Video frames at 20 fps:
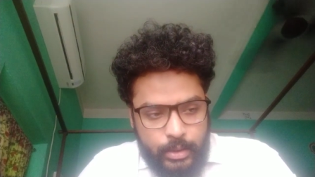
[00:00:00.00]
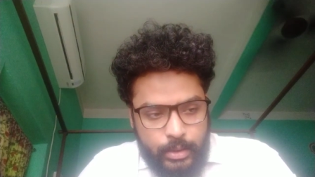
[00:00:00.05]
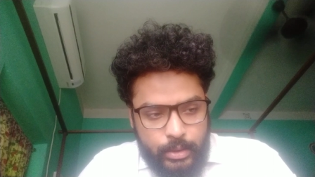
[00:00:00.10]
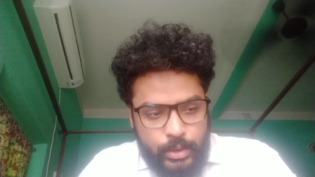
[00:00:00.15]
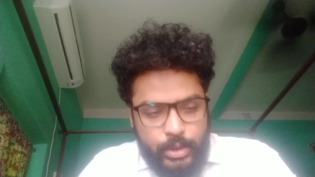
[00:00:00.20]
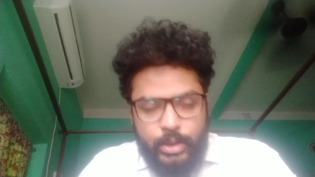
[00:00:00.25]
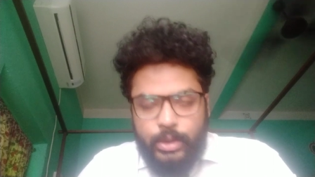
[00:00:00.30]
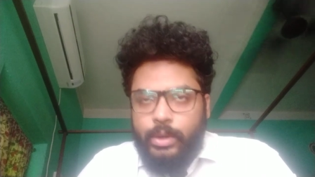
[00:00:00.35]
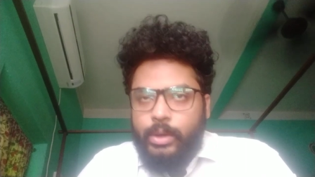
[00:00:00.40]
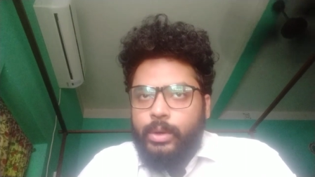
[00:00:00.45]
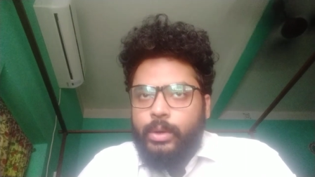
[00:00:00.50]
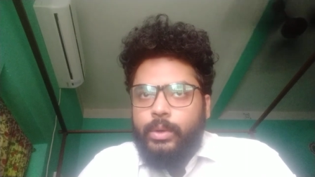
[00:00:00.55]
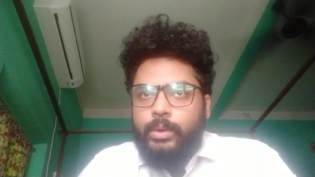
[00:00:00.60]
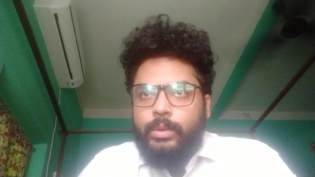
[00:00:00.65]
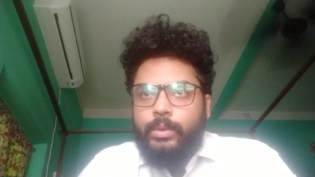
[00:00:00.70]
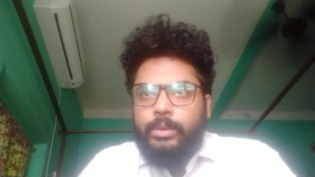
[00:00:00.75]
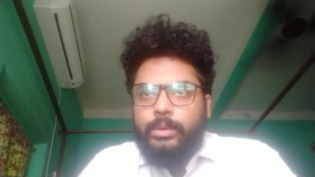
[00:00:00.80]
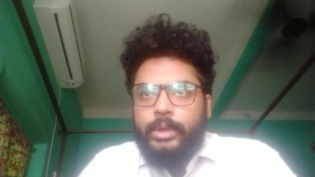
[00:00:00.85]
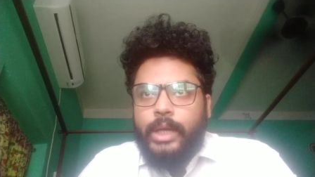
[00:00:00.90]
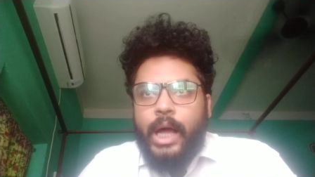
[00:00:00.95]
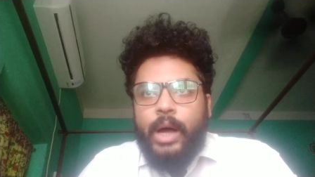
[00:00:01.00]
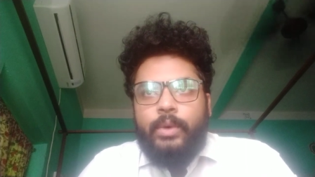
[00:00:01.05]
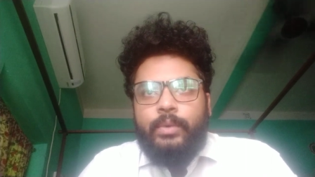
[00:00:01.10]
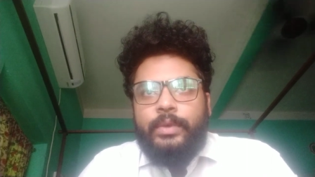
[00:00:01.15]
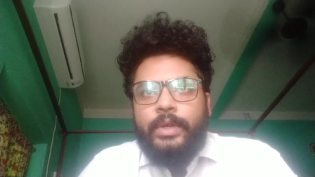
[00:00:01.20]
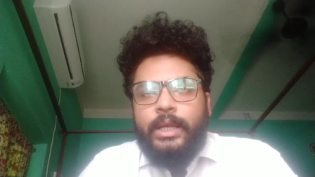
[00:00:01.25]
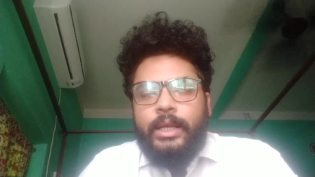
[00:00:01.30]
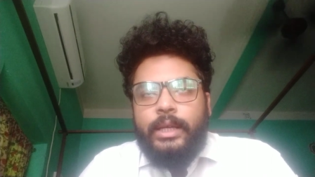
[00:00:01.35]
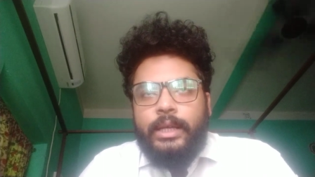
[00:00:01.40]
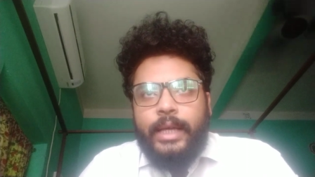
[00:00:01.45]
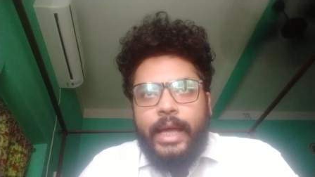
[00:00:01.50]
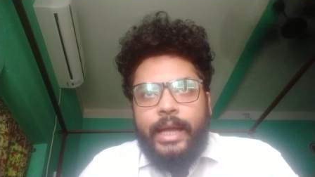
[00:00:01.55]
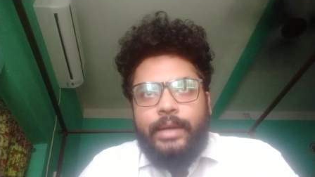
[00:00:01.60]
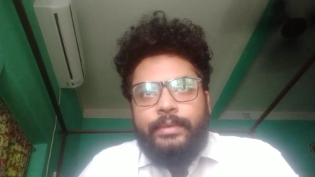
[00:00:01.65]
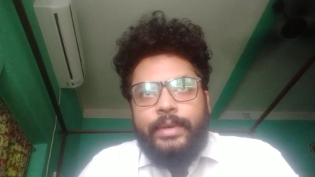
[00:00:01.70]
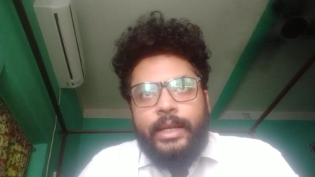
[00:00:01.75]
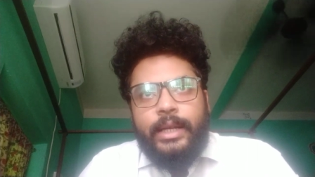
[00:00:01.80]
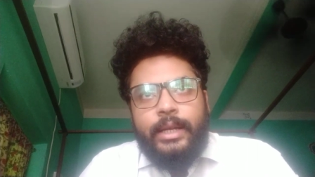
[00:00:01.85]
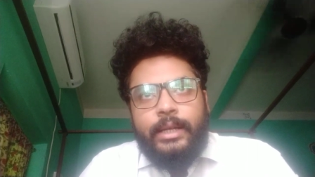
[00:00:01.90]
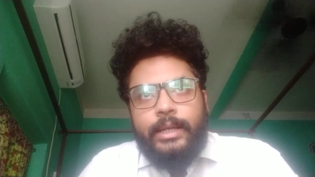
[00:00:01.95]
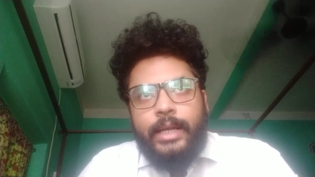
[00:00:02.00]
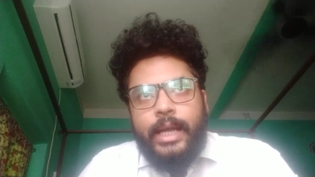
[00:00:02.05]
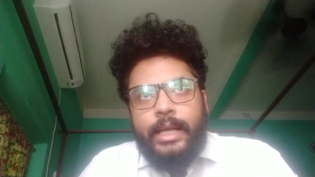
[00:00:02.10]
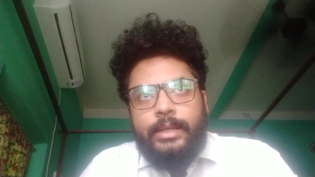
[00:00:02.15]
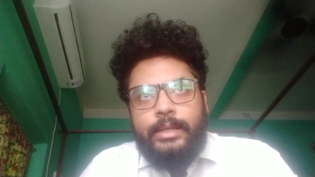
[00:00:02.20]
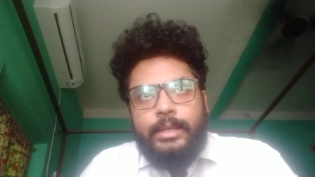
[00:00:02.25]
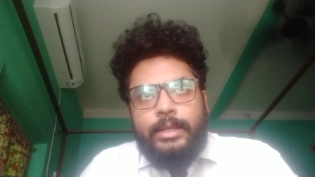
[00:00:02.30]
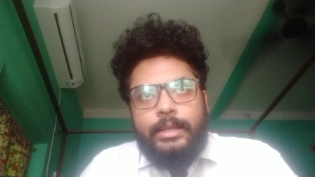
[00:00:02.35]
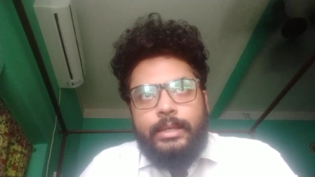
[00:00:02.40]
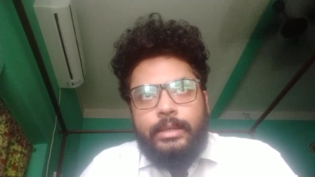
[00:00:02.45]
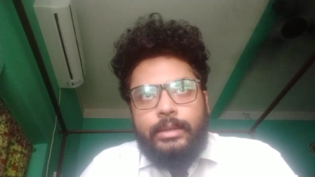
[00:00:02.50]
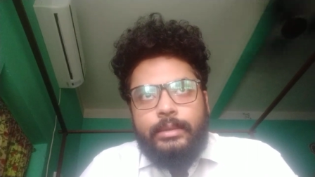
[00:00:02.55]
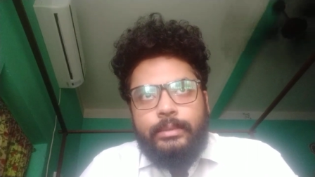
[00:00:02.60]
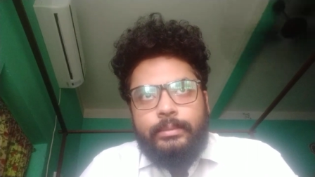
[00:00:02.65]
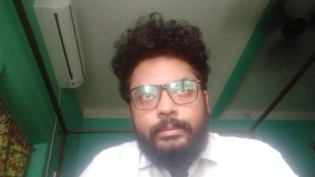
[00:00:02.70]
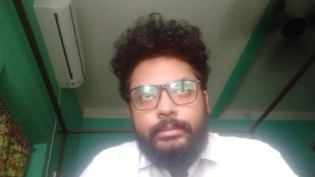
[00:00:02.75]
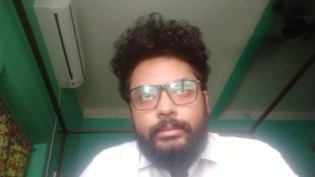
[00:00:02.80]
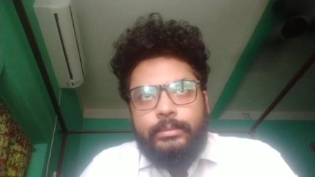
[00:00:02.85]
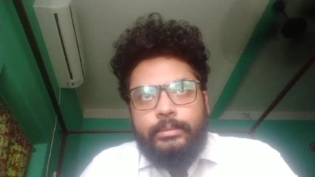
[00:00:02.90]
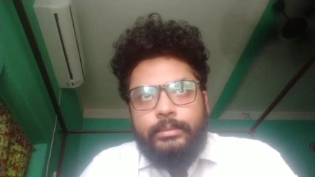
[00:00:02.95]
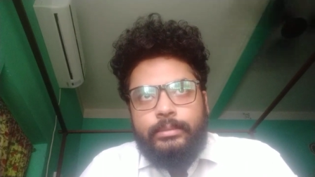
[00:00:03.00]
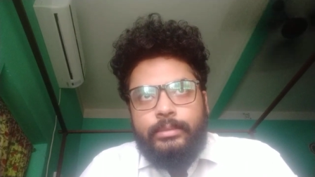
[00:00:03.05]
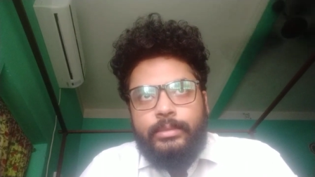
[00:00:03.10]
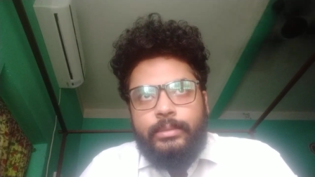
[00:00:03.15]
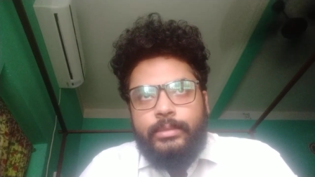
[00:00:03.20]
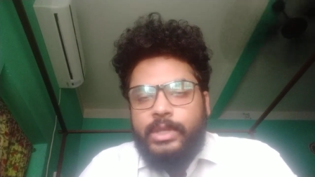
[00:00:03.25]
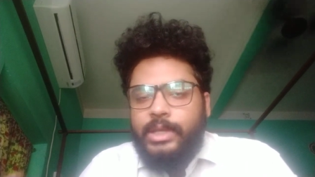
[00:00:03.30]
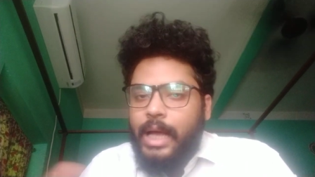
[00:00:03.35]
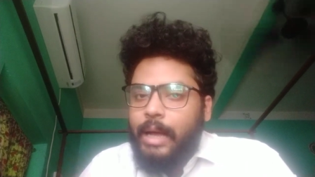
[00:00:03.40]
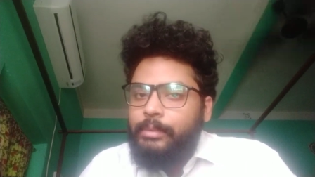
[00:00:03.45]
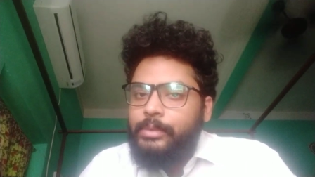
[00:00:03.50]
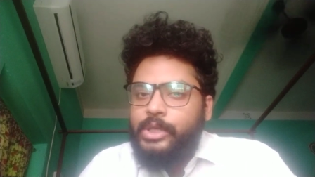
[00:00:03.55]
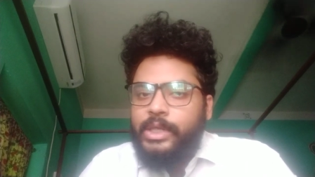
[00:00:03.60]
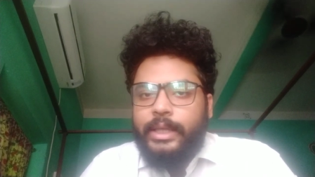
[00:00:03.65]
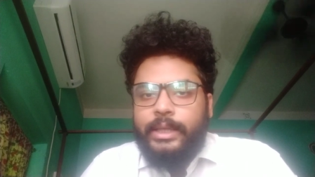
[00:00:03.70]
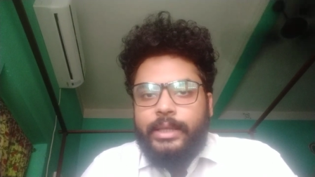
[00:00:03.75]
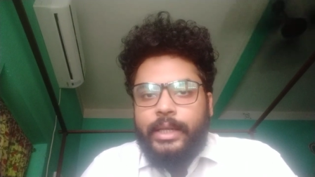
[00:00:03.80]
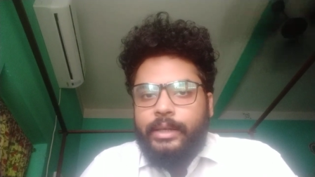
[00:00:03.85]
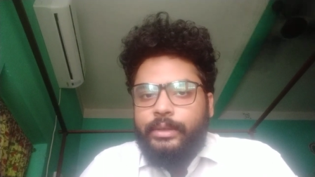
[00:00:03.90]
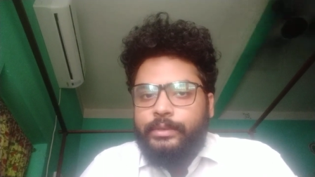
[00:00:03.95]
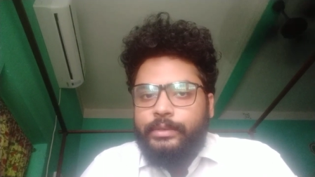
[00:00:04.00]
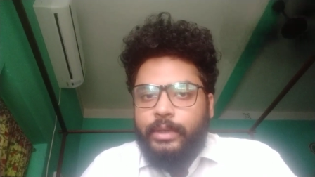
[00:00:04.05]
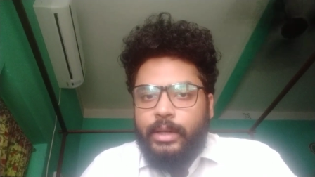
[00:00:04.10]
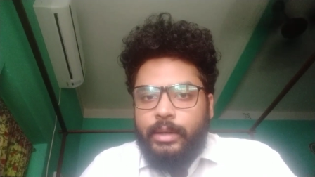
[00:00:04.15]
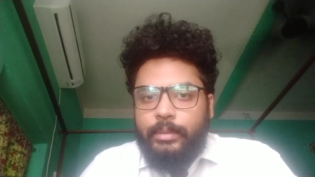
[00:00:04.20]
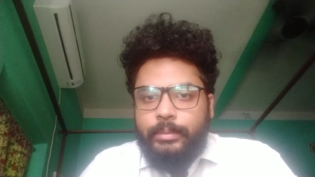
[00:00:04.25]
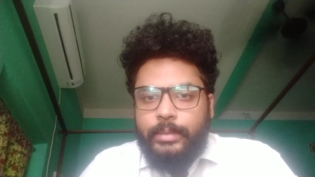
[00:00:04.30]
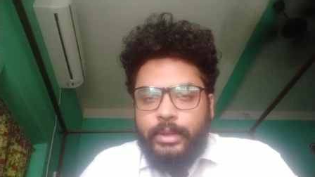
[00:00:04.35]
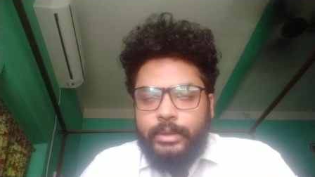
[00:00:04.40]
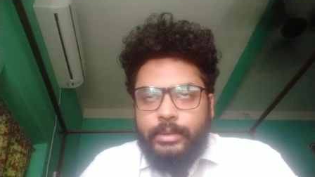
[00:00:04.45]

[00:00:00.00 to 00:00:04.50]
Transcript: So now we can recognize subject and verb.